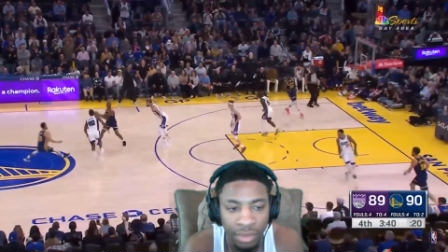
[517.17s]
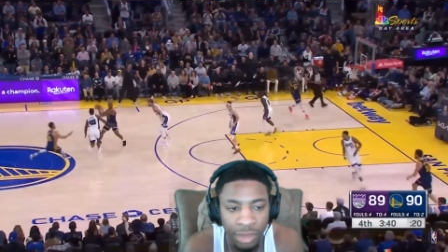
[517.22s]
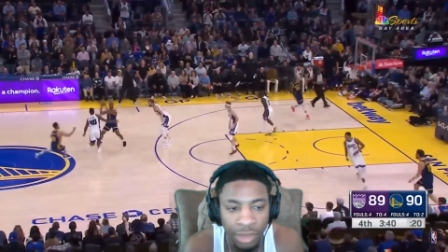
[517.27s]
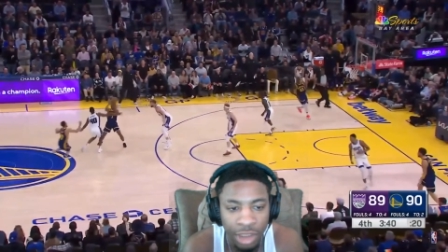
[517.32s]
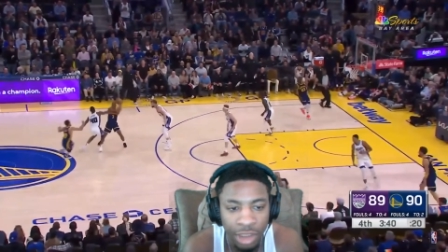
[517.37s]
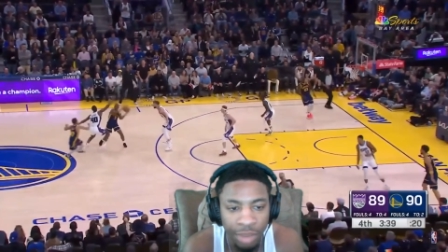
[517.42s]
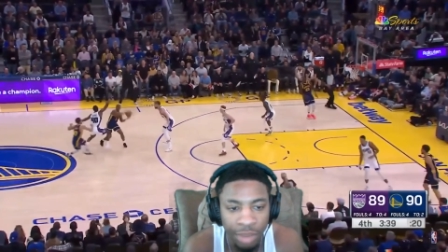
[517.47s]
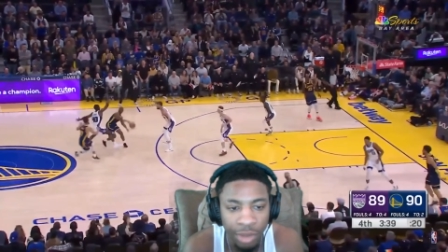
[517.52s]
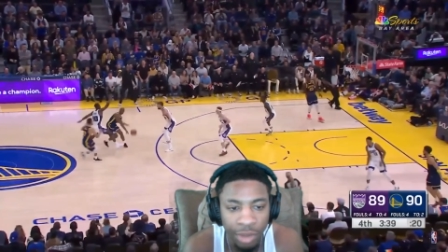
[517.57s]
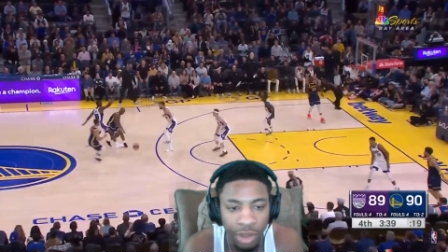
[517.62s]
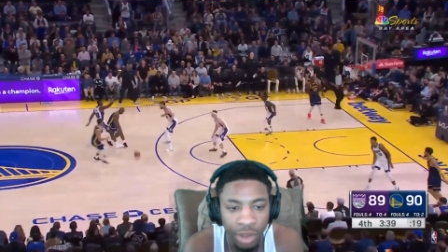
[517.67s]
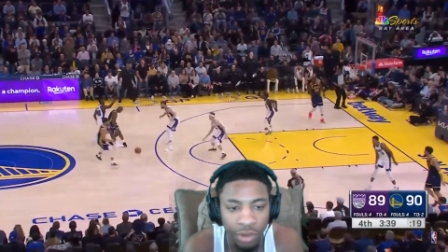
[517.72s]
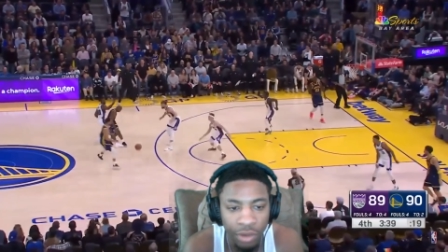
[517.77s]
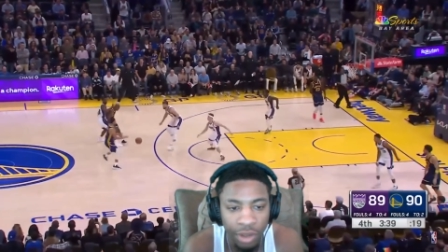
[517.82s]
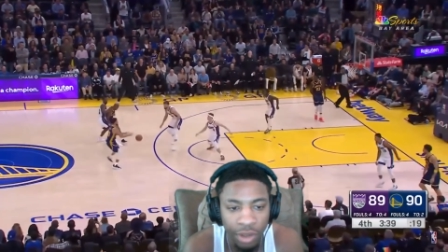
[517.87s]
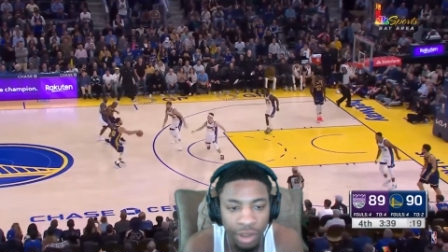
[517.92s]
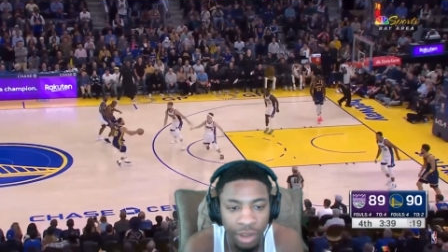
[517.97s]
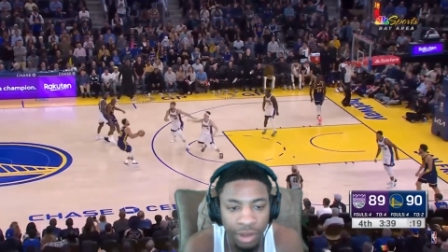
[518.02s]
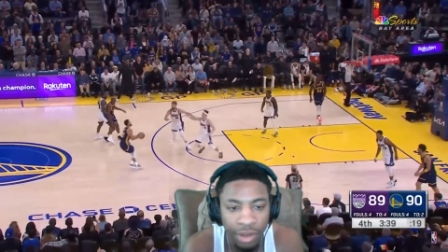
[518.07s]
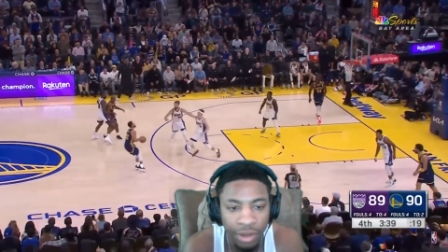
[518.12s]

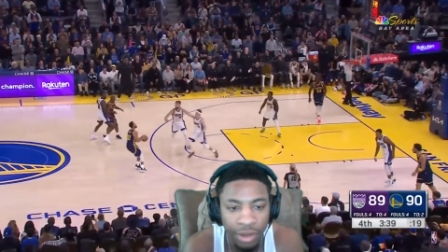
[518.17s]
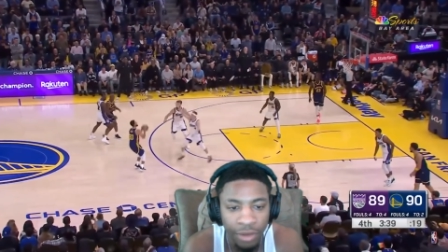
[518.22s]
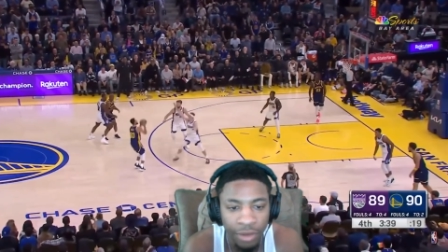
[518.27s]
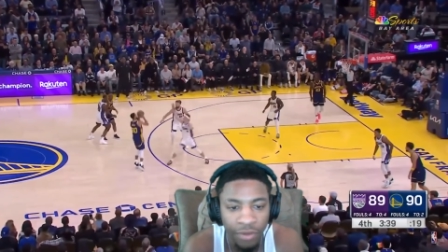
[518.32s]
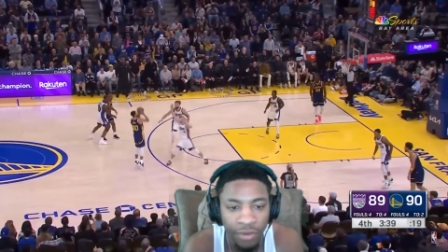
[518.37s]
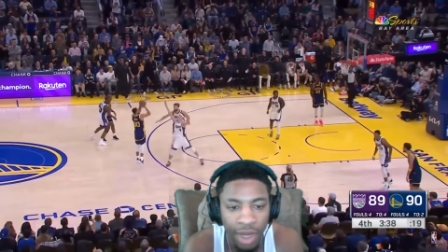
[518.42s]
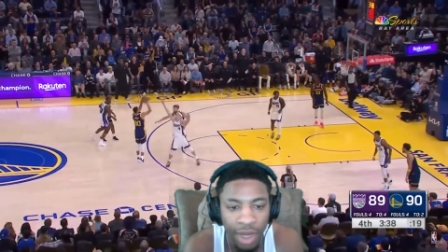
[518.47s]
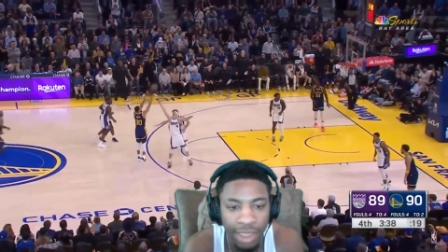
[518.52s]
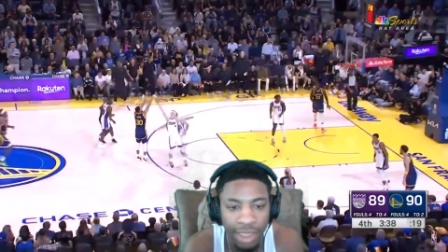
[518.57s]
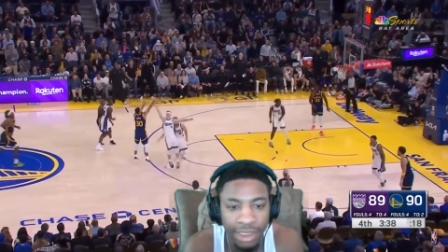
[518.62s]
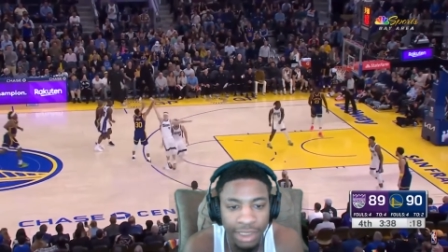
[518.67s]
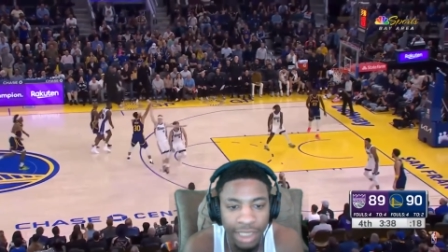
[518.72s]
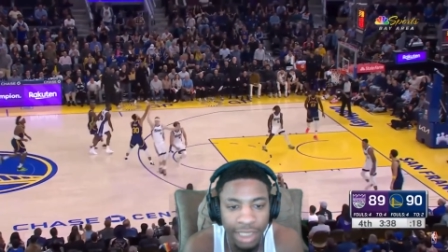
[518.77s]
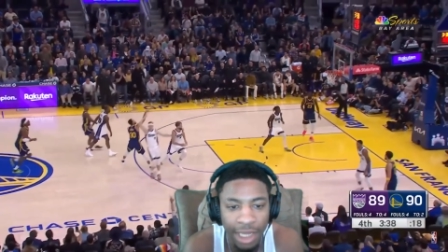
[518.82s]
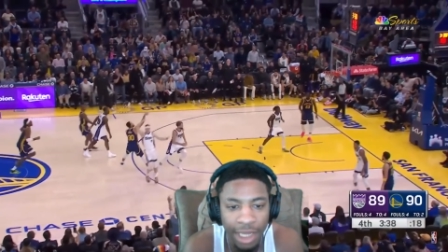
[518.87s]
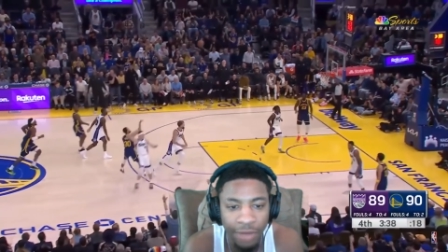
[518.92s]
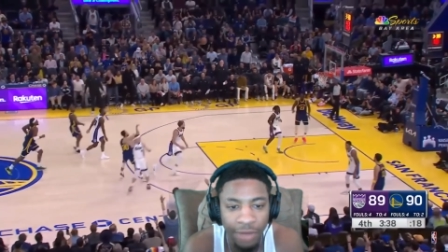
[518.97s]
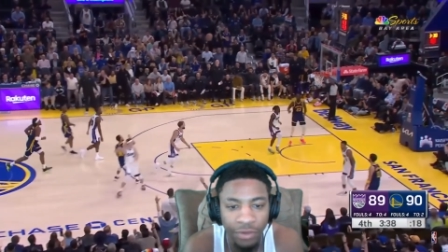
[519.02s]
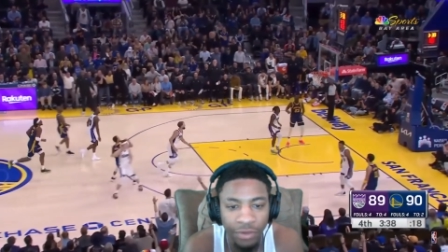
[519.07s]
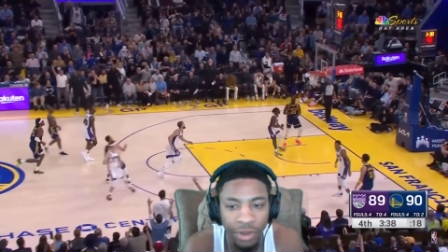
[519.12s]
CP3 fine
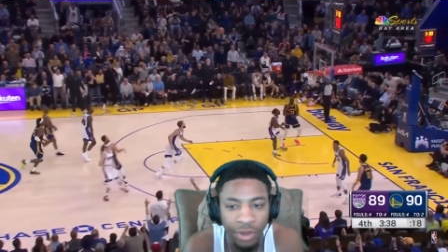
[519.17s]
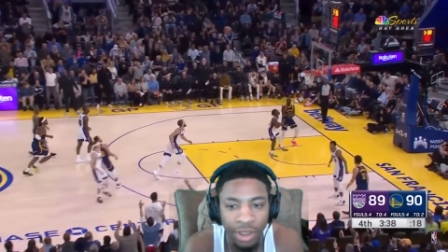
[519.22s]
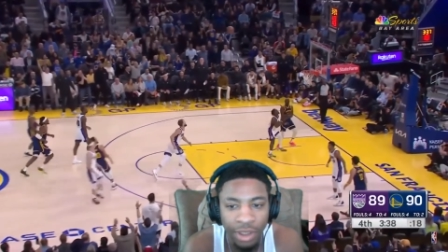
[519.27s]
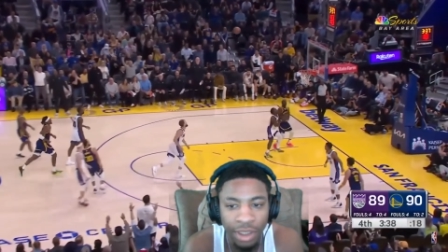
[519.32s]
stuff.